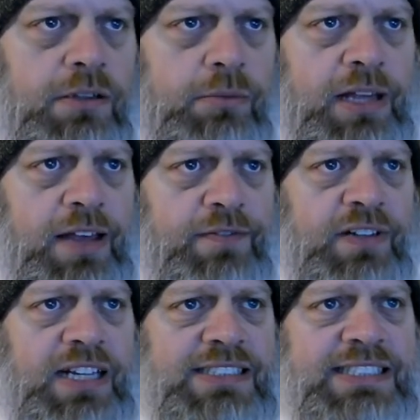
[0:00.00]
We have
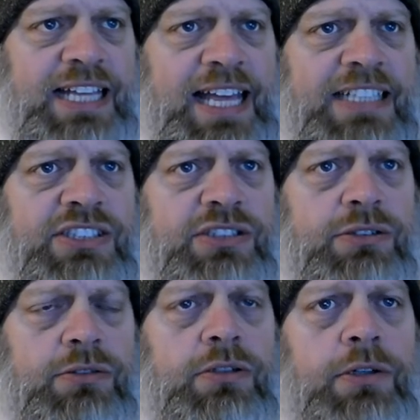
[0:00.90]
Vanessa
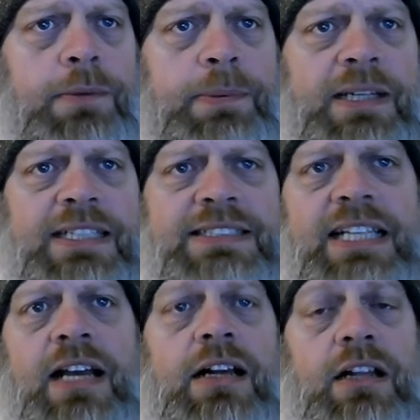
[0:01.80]
Angel, who plays
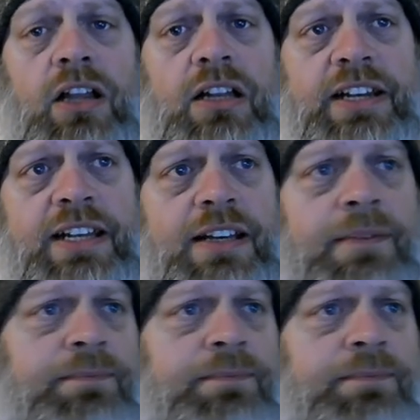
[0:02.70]
Claudia.